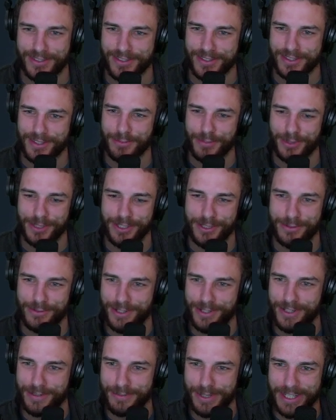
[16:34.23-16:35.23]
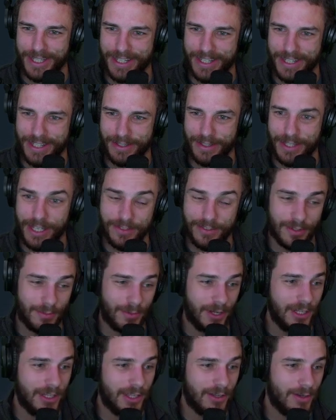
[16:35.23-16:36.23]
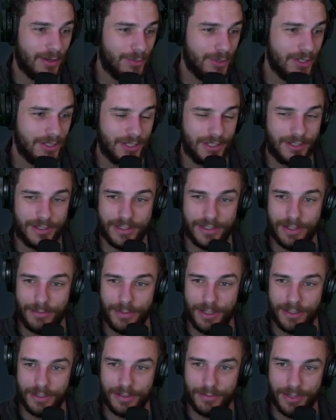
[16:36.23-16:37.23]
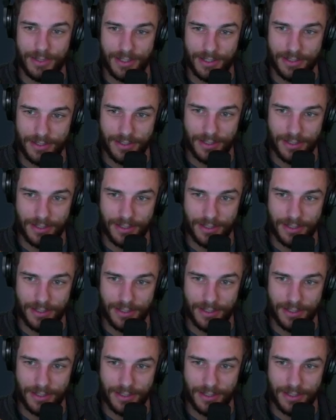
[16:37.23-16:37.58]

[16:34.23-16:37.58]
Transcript: completely wrong, my guy. Thanks for the money though. I appreciate you sending me all these bucks.